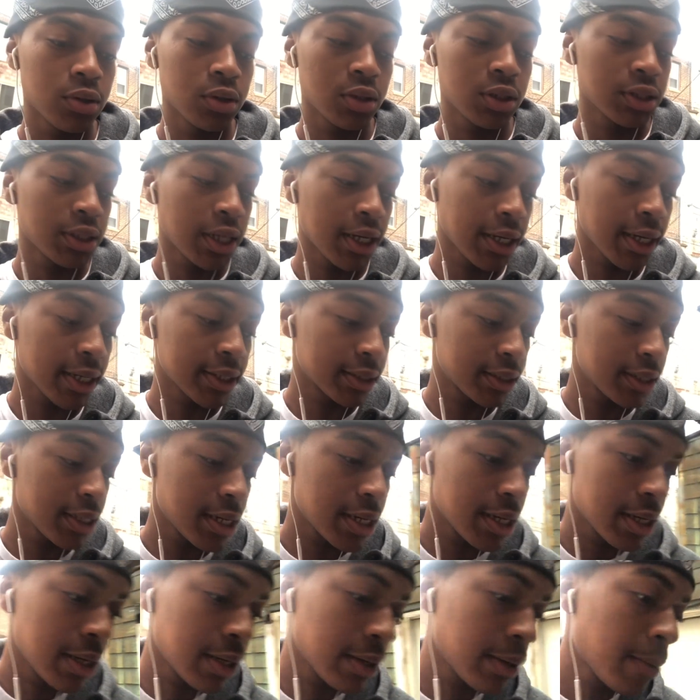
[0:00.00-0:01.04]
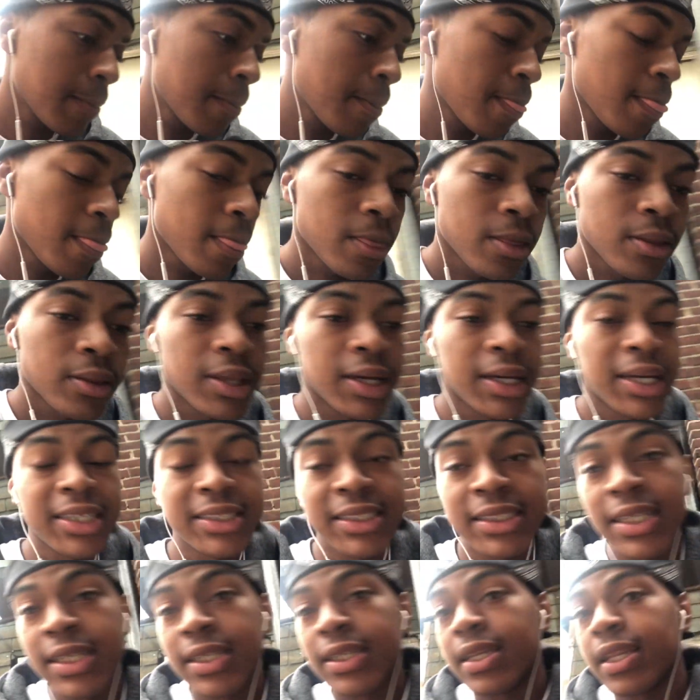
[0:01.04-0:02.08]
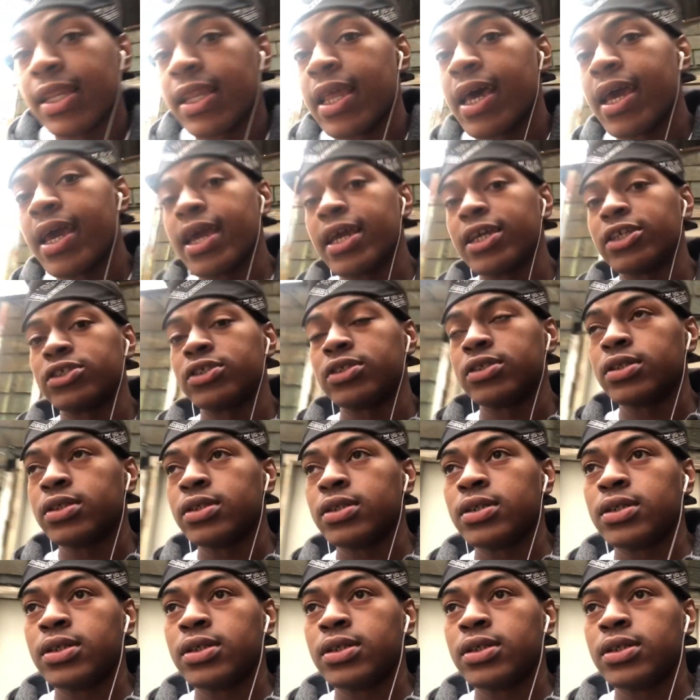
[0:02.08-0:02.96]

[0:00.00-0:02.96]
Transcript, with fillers: Cause like I said, like I said in the last,